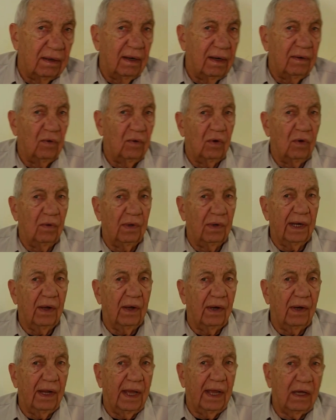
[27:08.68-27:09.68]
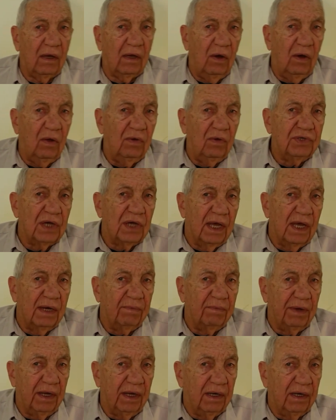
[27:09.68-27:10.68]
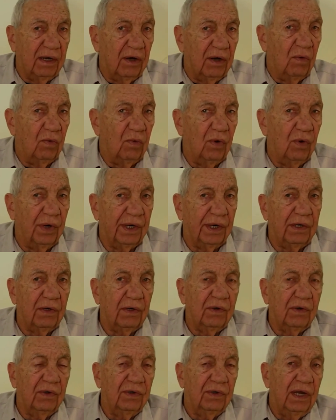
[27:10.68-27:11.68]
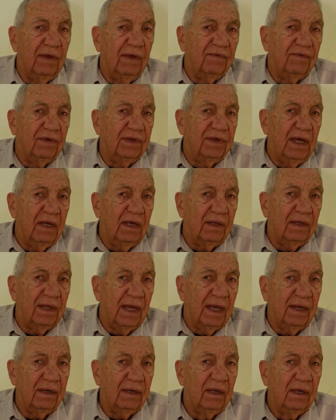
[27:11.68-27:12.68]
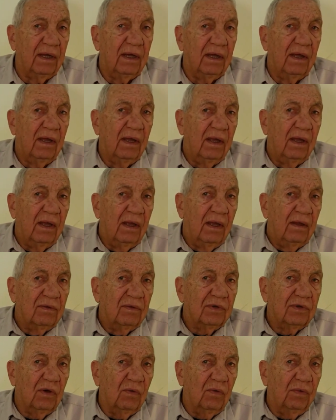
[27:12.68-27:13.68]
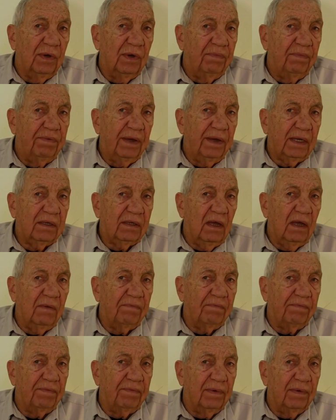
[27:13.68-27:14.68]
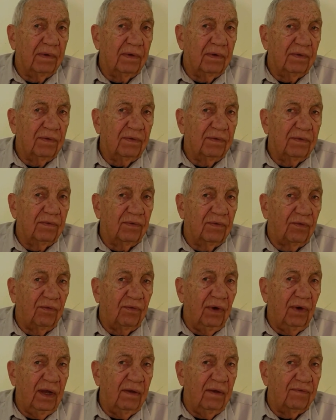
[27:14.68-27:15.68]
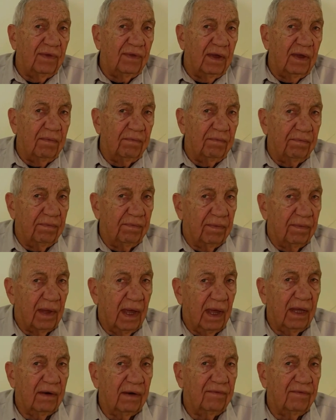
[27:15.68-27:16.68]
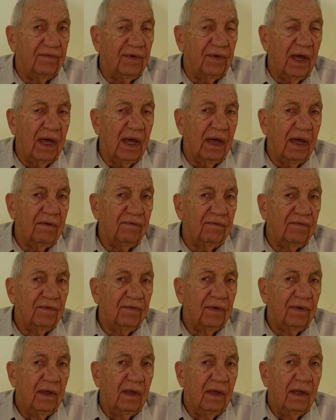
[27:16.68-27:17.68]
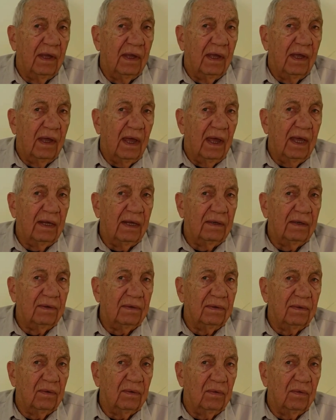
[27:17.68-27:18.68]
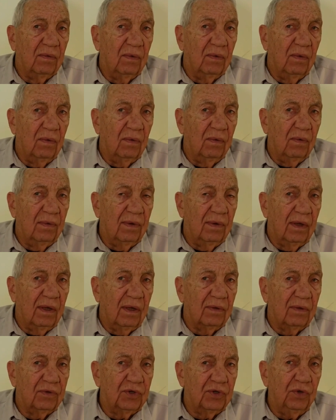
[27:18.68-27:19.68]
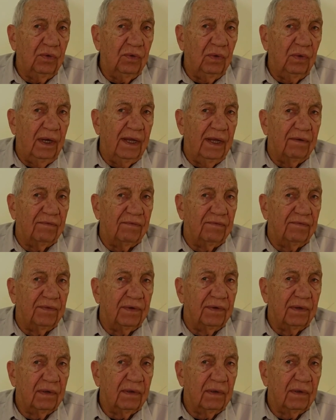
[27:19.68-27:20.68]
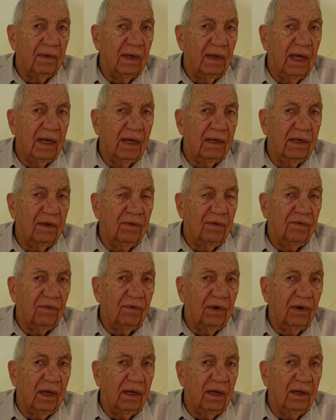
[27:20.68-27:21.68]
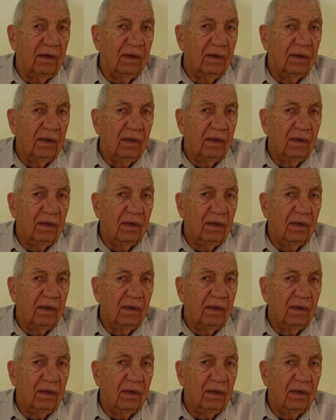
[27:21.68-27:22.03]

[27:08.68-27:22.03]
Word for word: and then all with all their clothes on and being in the water, you couldn't even tell that. So we picked up three of them out of five, and two lived out of the three.